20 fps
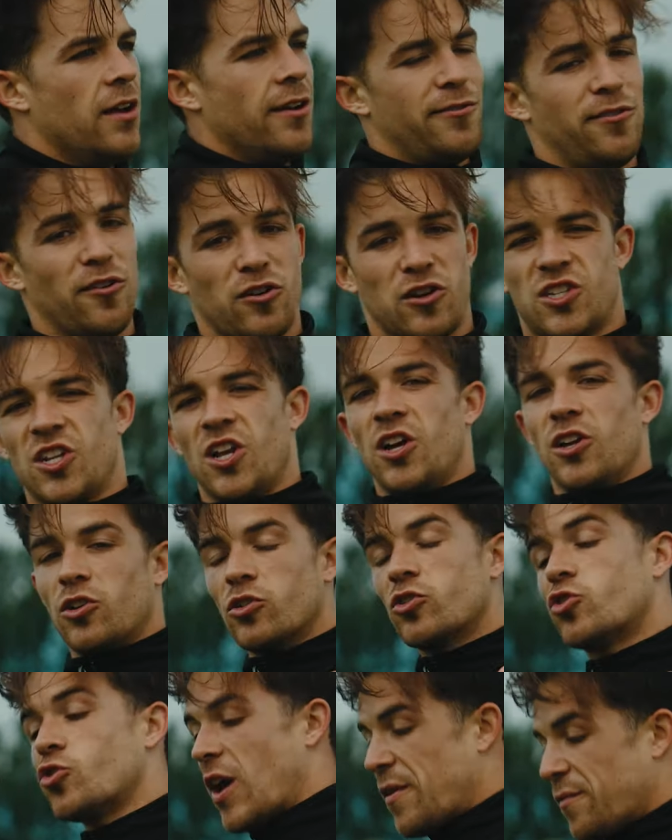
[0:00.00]
focusing on
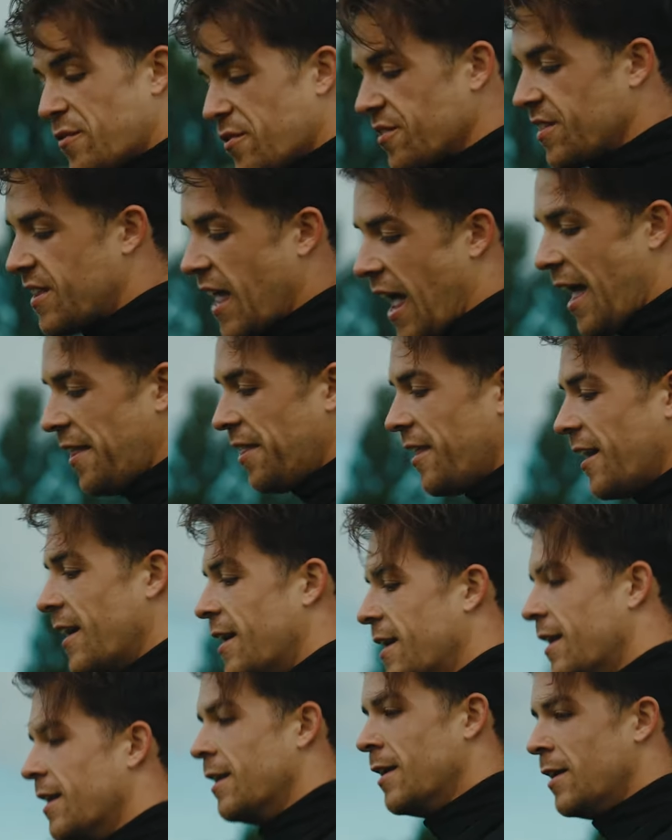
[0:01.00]
driving with intent,
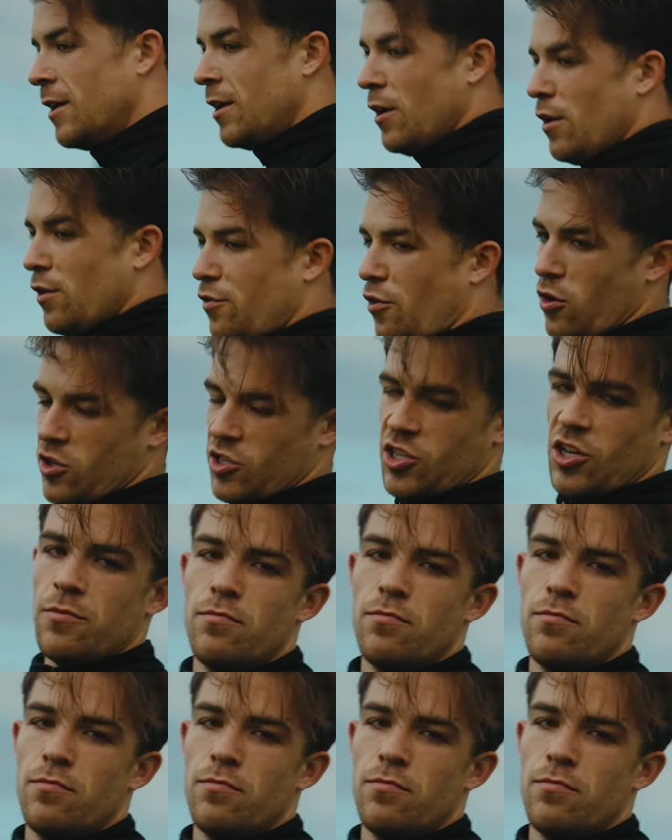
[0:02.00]
focusing